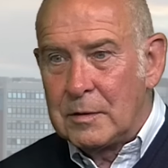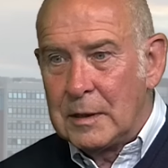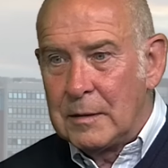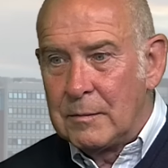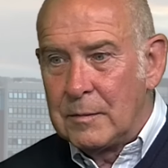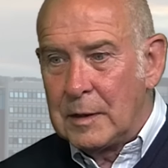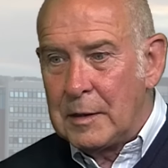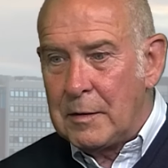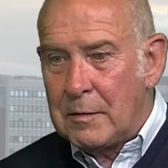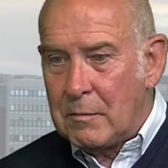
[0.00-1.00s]

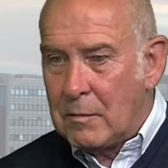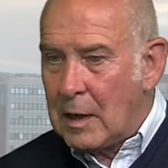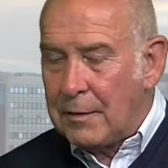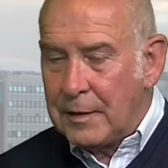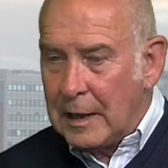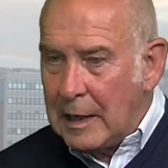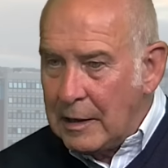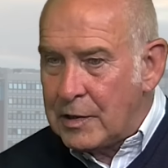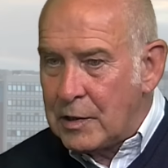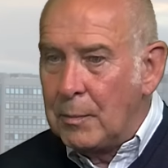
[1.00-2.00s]
I think he
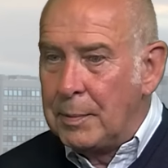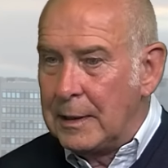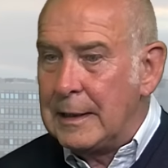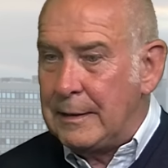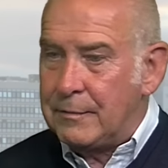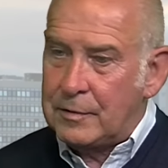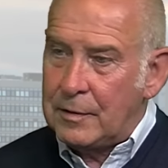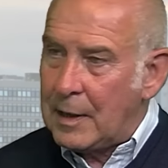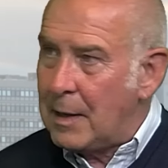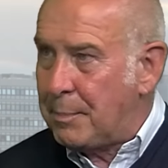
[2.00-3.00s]
still believes
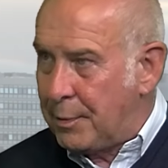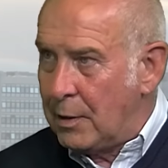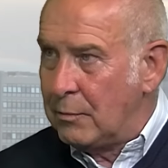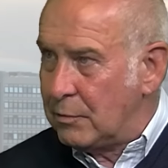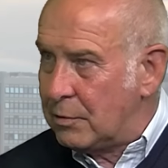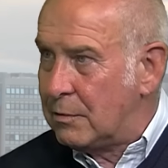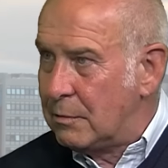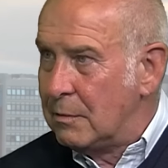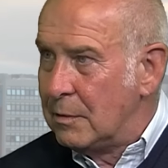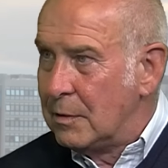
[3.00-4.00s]
that approach
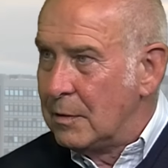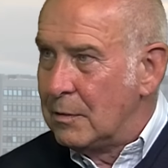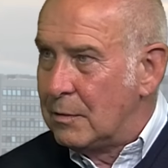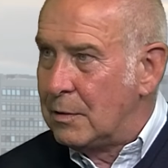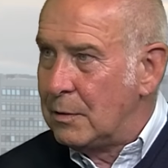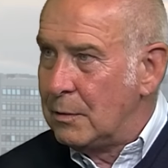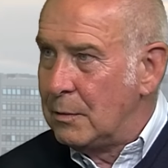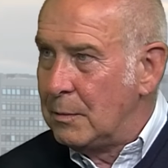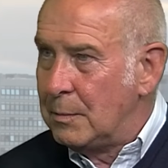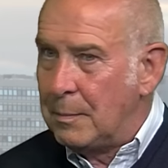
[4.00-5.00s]

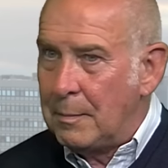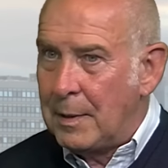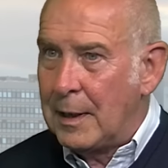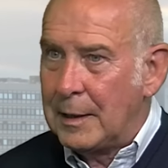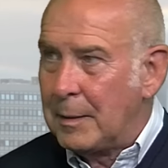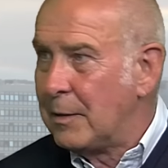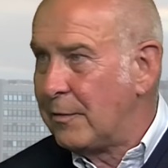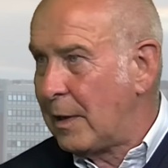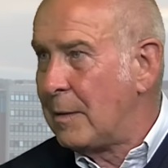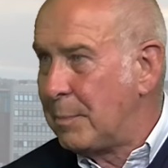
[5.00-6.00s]
to buying and
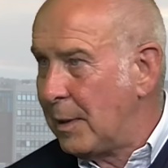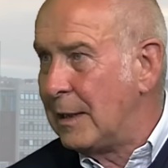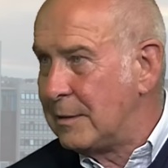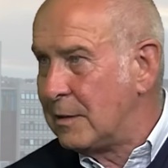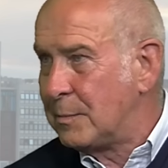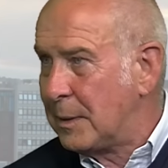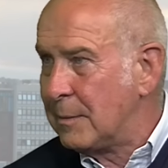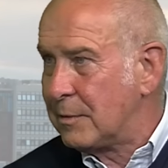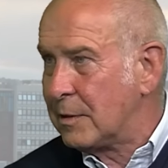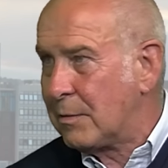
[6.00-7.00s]
selling players is
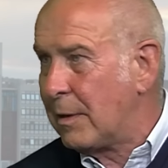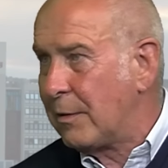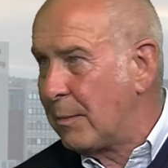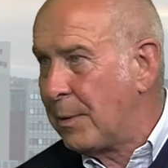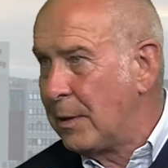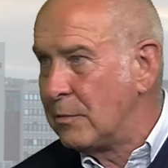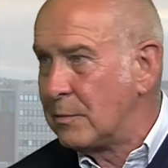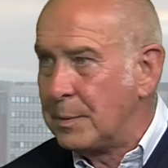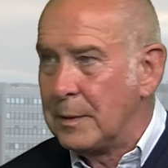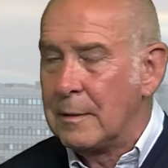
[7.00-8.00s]
perhaps the correct approach,
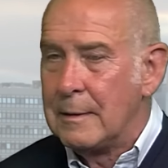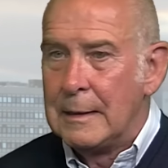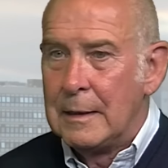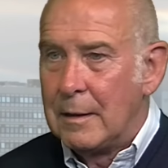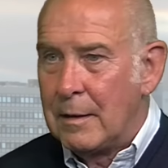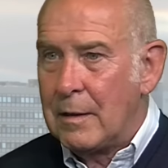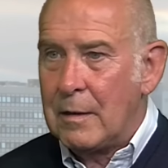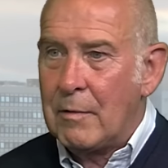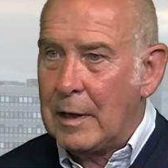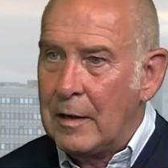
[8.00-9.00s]
but he
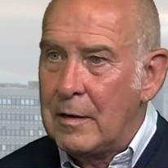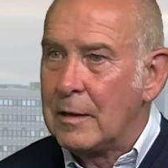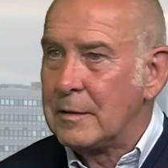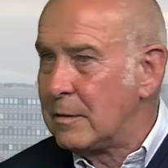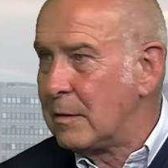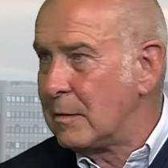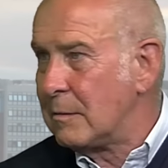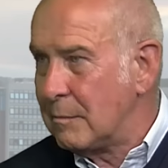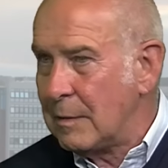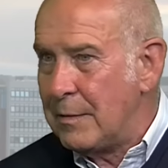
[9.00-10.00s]
recognised that
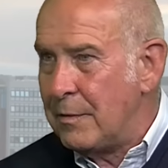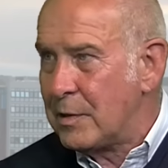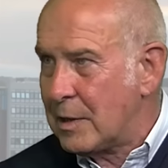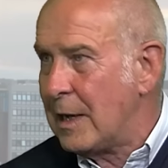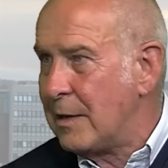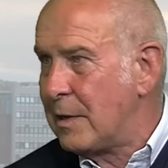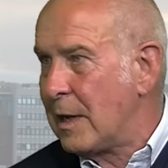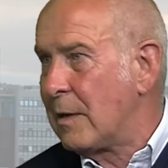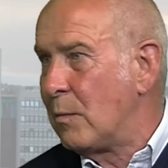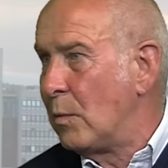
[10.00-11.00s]
in this case it
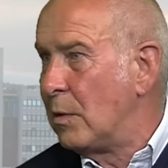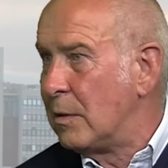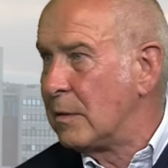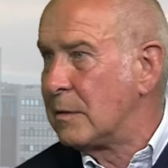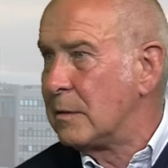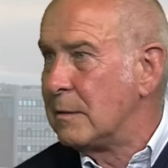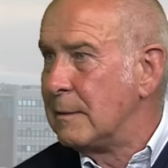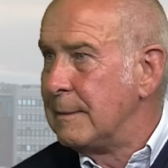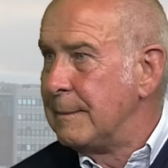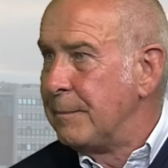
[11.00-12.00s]
hadn't worked
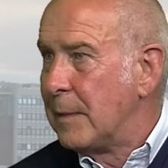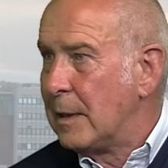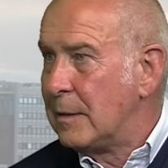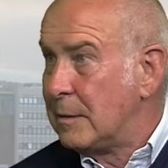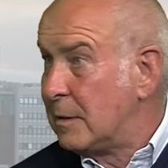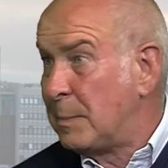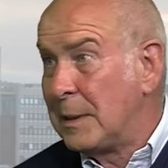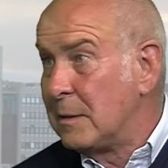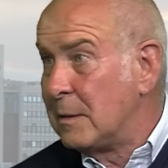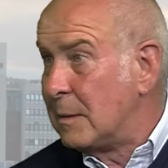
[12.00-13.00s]
and
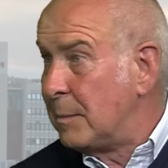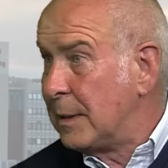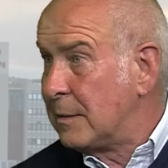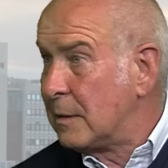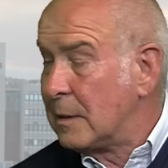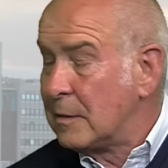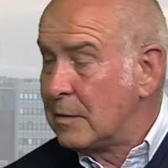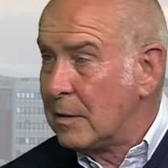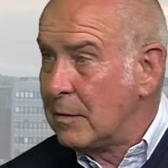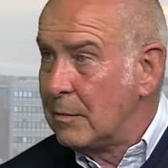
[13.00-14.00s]
disbanded it basically. So